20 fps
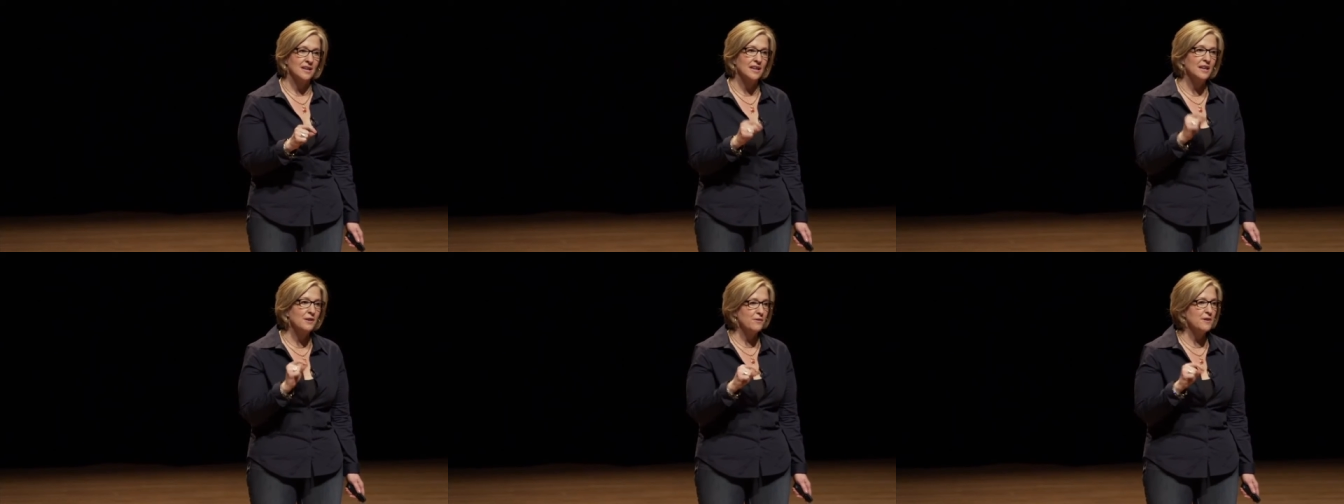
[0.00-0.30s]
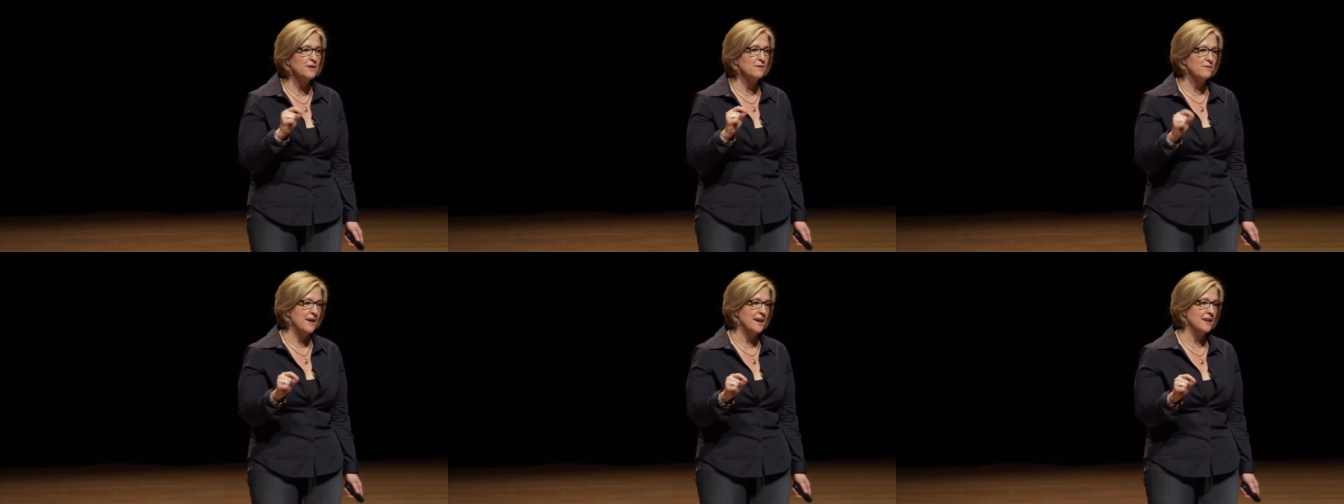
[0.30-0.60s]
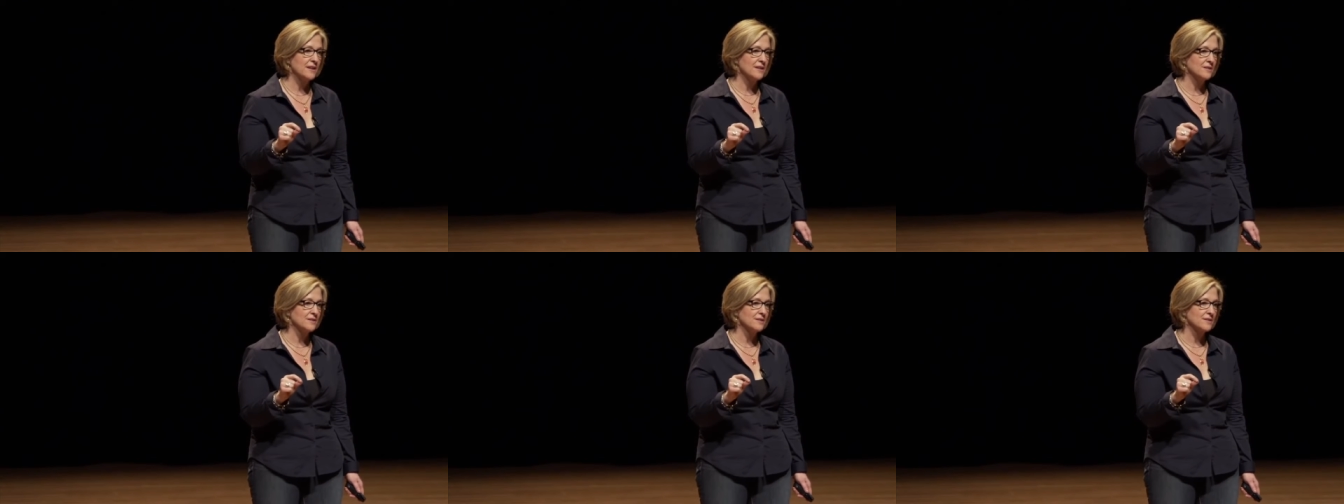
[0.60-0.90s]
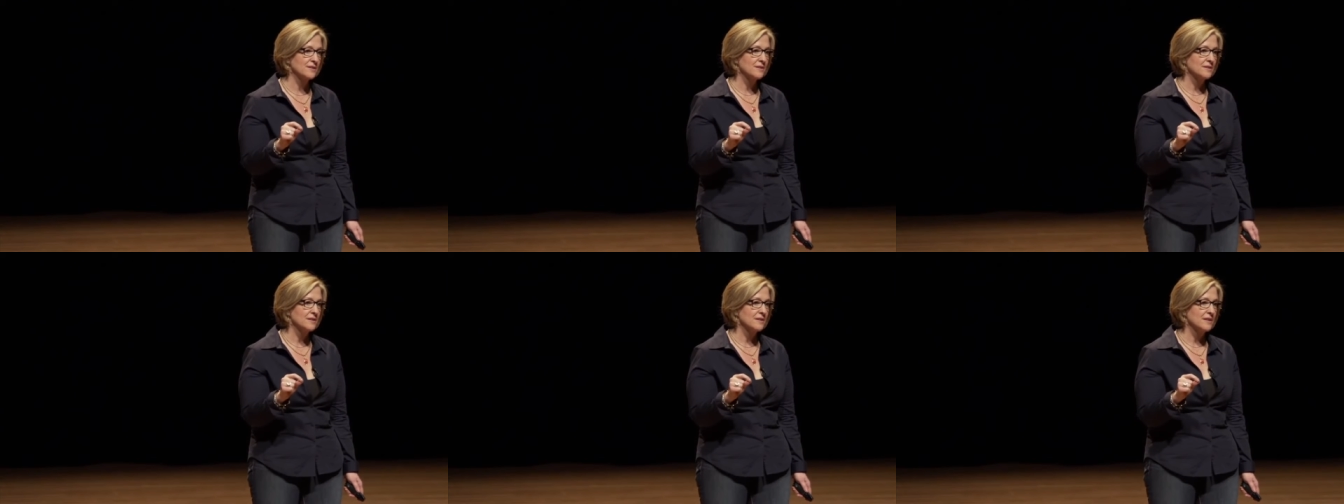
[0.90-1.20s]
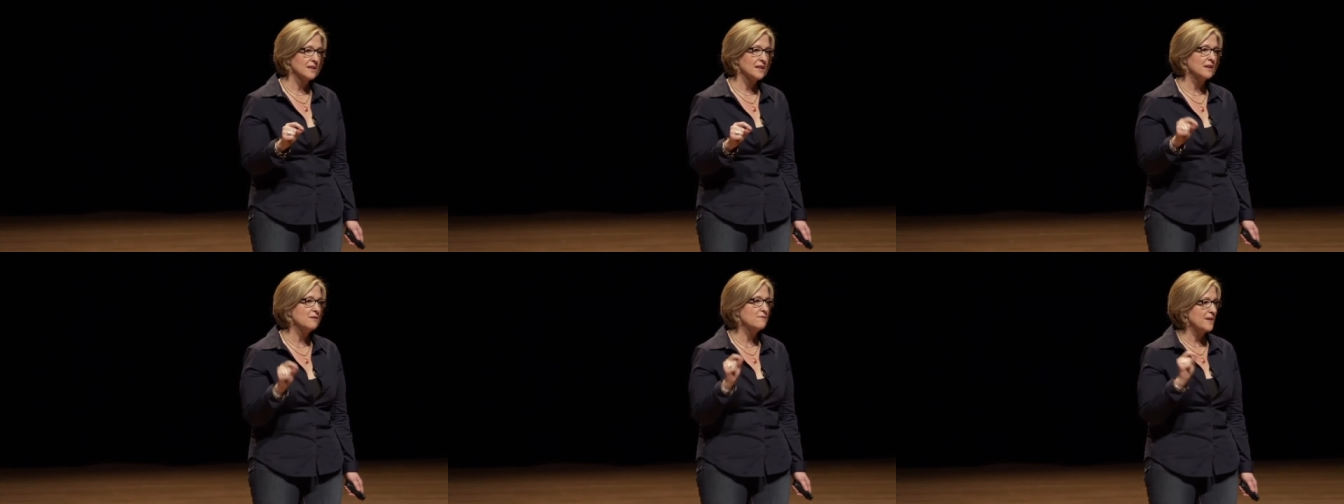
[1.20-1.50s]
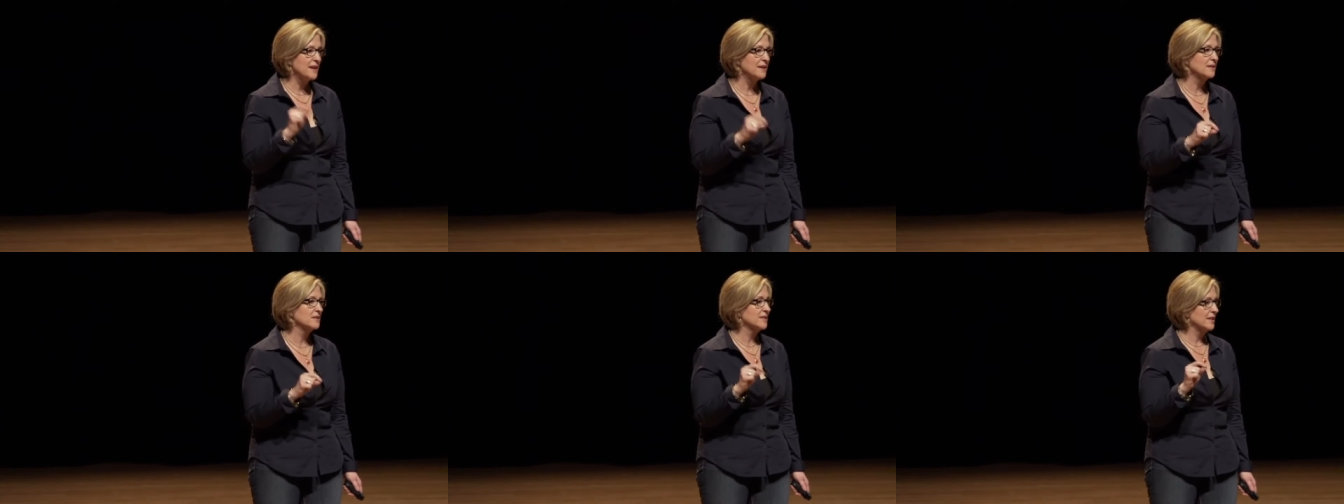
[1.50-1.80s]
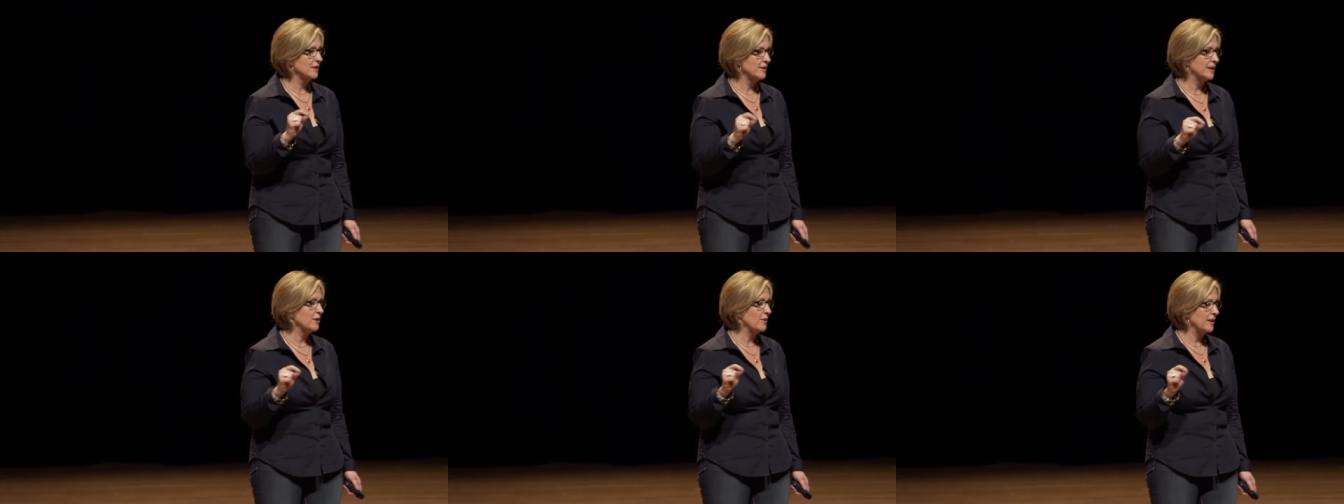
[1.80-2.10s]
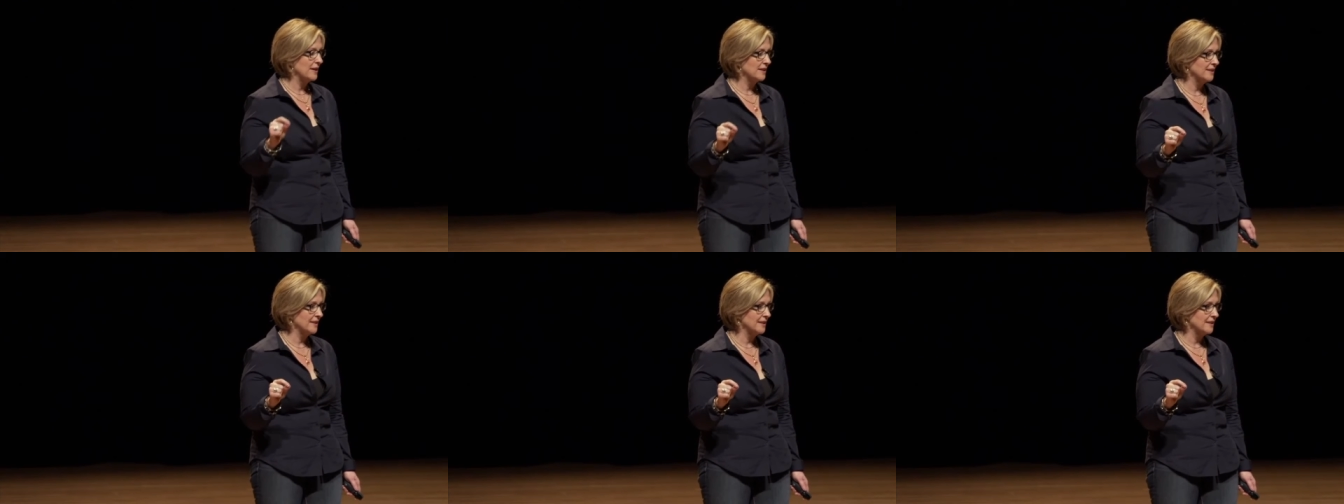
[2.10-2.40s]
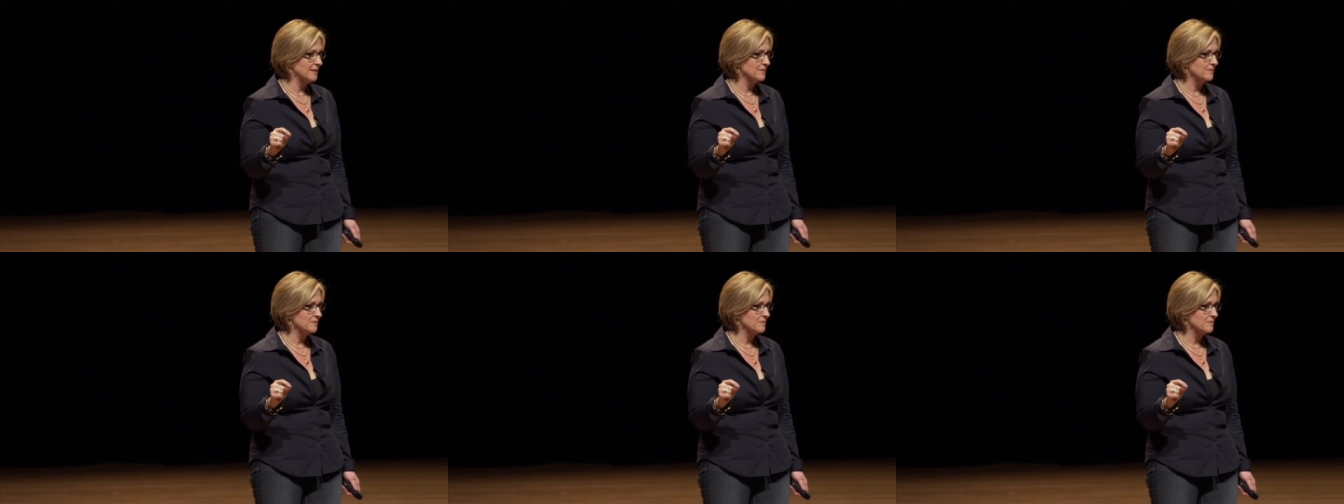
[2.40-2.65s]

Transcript: if he fails, he fails daring greatly.